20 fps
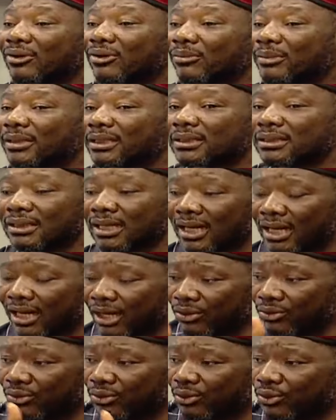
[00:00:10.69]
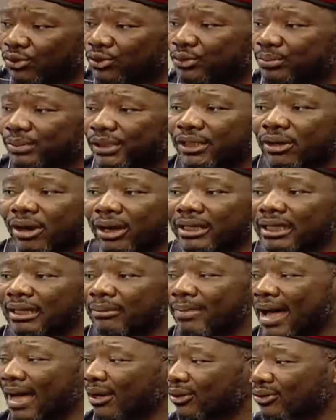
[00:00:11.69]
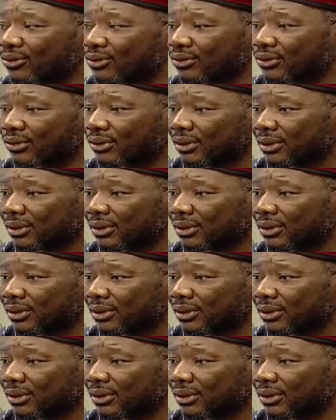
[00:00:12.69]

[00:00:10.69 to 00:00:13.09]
Commission includes me on the ballot,